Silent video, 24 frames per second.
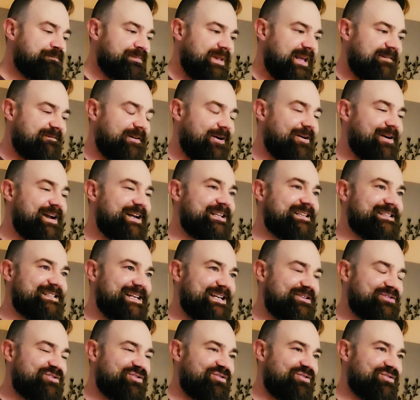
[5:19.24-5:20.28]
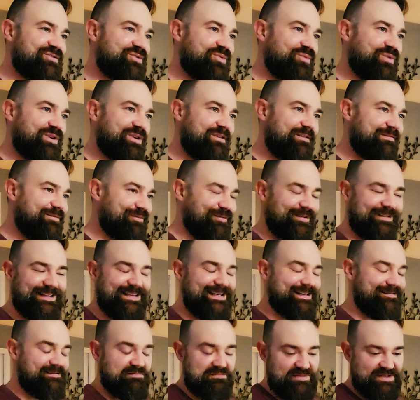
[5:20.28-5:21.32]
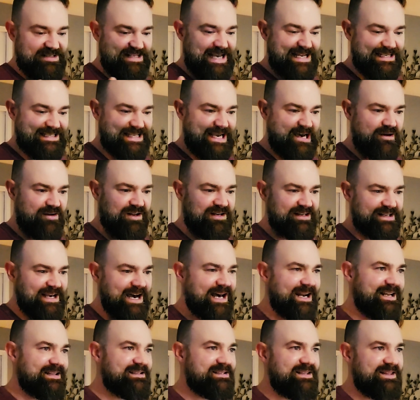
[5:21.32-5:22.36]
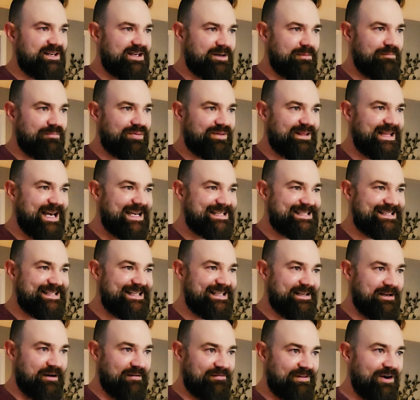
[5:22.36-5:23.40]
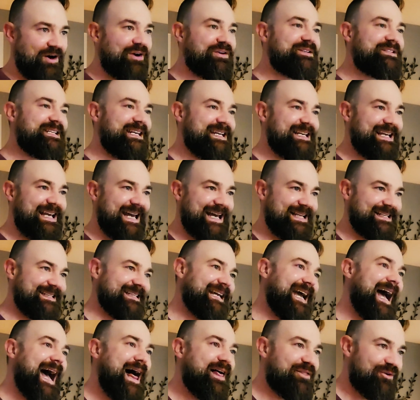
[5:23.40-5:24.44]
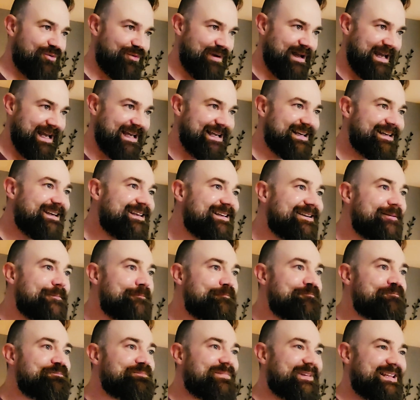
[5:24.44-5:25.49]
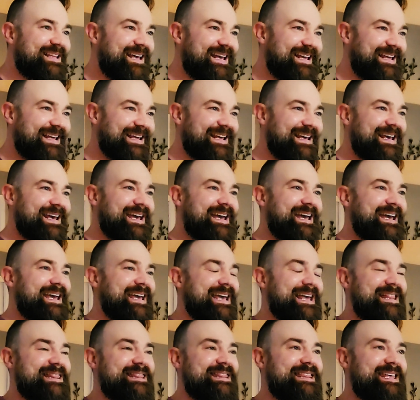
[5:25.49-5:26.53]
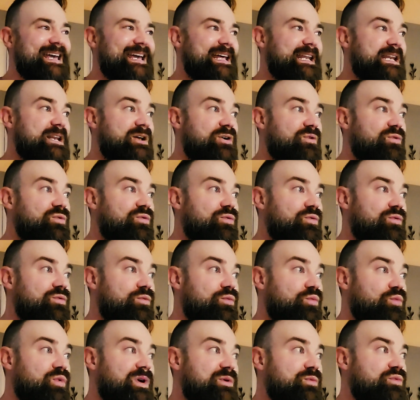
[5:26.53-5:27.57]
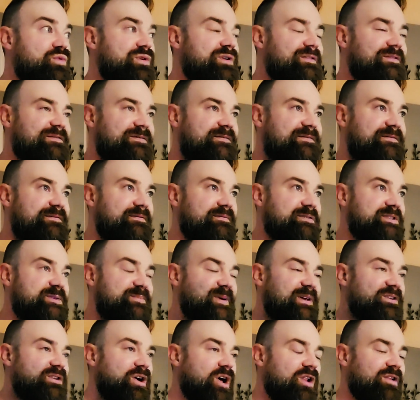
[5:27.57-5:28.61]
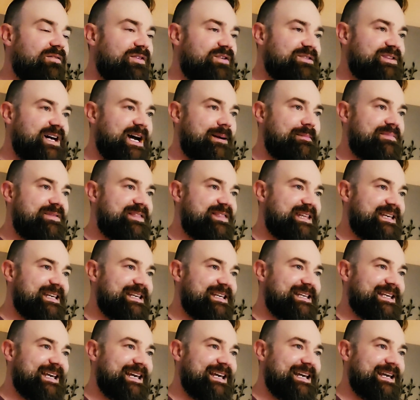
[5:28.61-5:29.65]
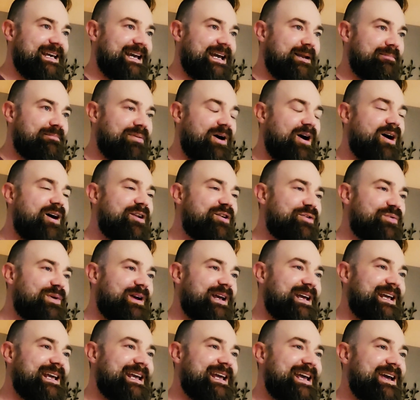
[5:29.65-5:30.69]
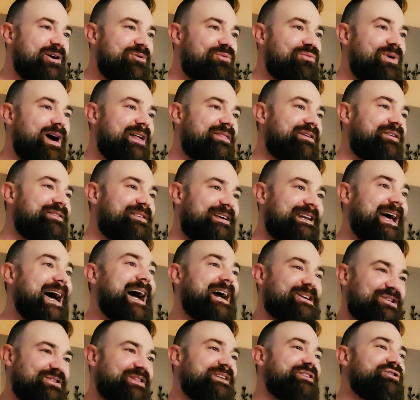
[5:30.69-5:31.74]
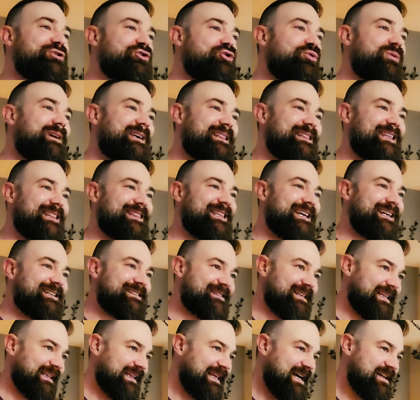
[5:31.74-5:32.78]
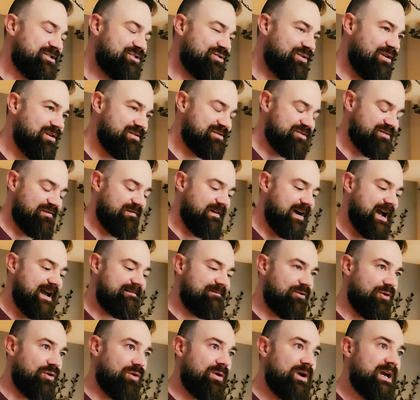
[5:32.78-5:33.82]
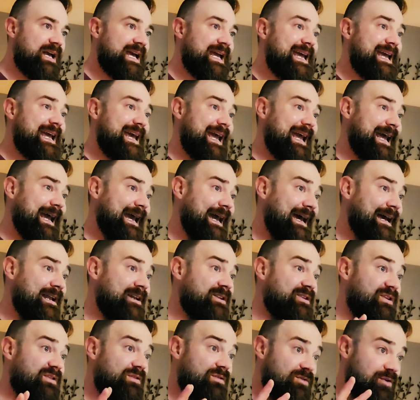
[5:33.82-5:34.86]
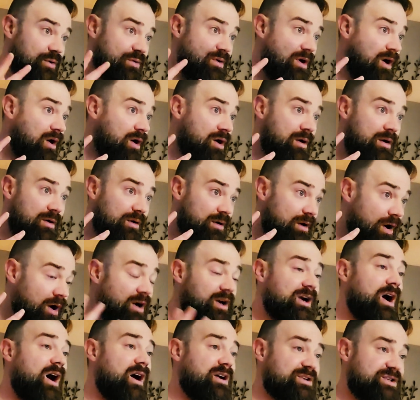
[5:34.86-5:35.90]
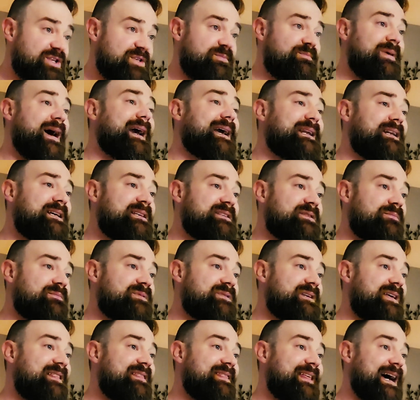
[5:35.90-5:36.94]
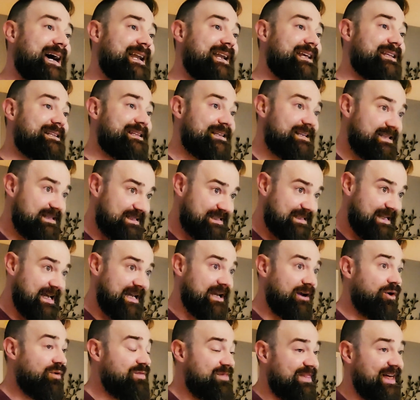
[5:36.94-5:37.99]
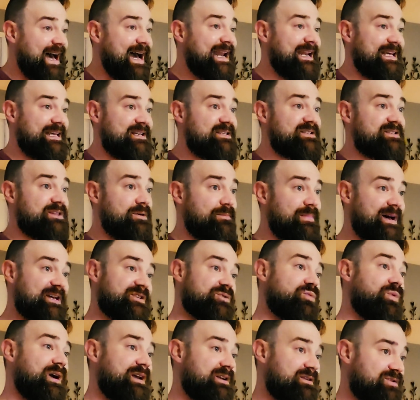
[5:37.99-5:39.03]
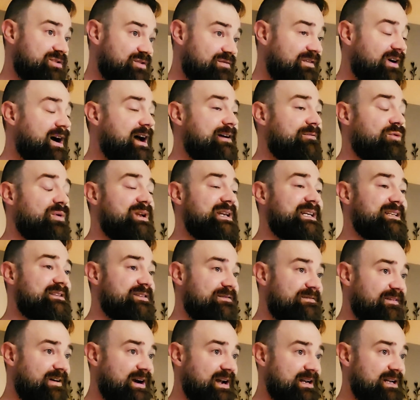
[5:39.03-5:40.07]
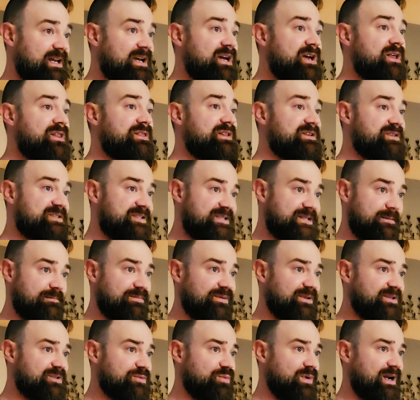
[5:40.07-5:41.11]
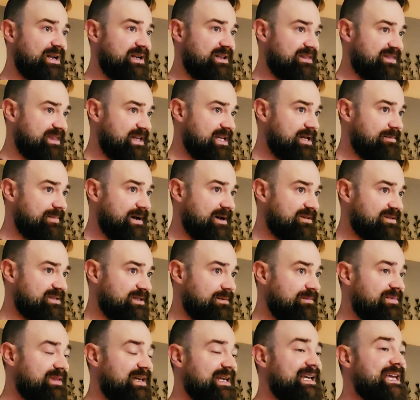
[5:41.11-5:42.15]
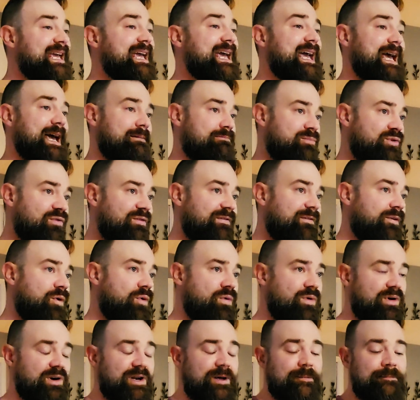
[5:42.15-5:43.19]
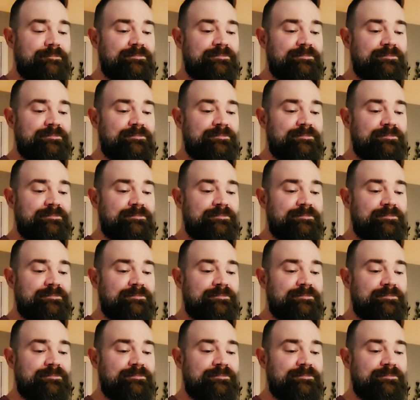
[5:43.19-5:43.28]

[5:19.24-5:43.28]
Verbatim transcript: If our ancestors would have really sat down and got into the complexity of hunting and gathering, then we would have spent all of our time thinking and pondering rather than actually doing the things that led to our survival. And there are unconscious mechanisms that say that is the best way to survive. We need to find the simplest way to think about something and move forward.